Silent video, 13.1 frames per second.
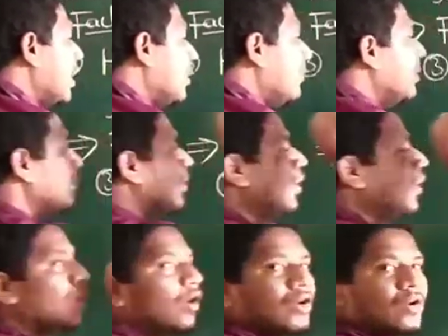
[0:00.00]
will be
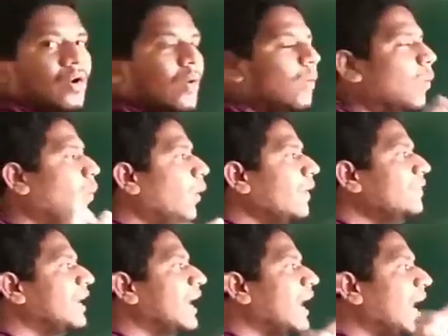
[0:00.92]
more
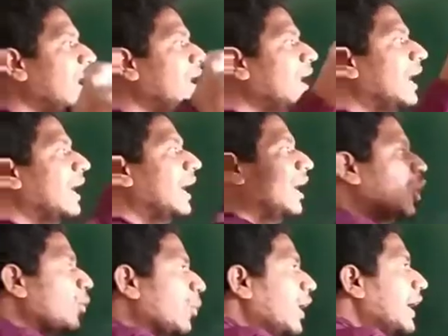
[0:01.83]
when the
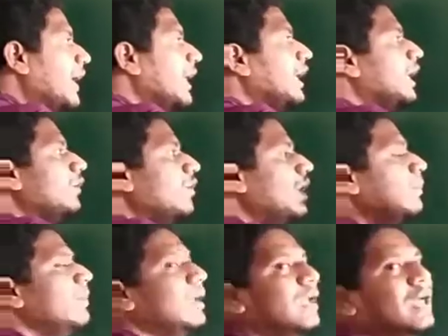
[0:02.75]
humidity
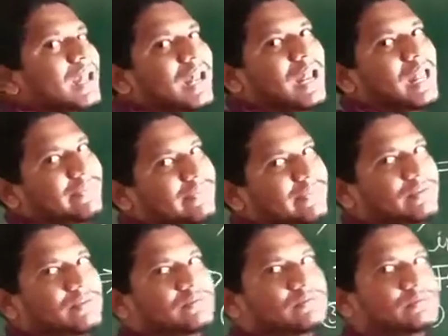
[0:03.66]
will be less.